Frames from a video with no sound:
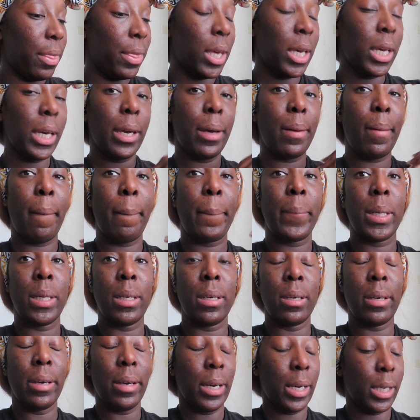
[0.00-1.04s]
think it'll be
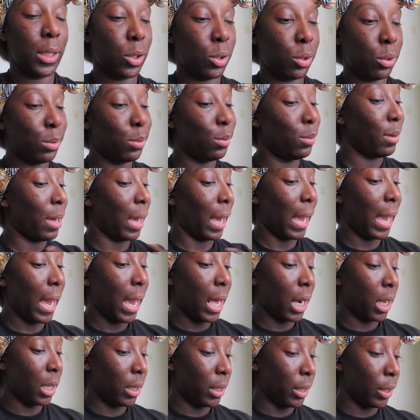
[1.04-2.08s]
good to
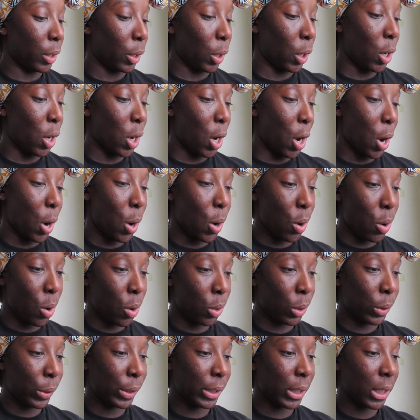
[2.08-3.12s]
add a little
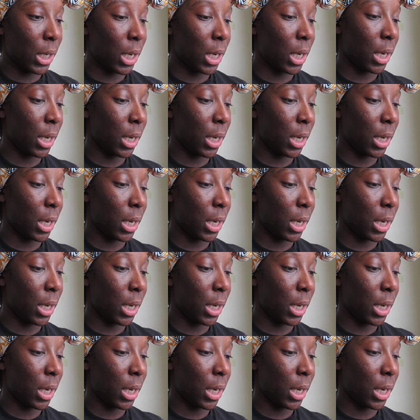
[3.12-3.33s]
gold,